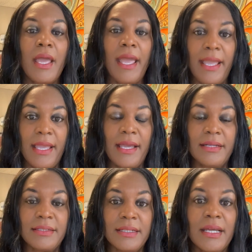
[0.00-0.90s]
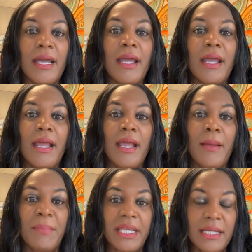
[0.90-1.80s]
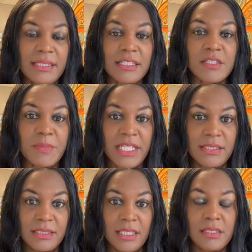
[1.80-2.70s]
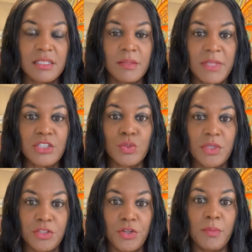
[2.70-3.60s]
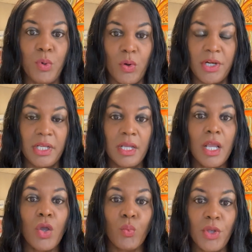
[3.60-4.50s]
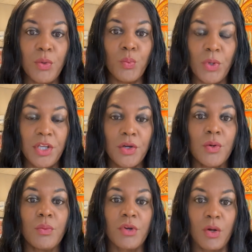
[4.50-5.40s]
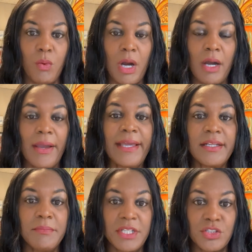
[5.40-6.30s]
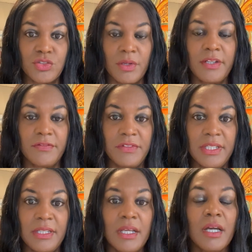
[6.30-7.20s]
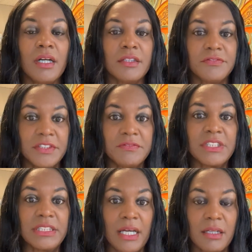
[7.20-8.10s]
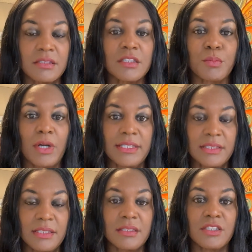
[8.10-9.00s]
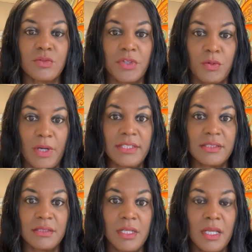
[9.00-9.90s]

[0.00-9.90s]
And because it's being submit to a third party, we will require an administrative fee of $50 to process this request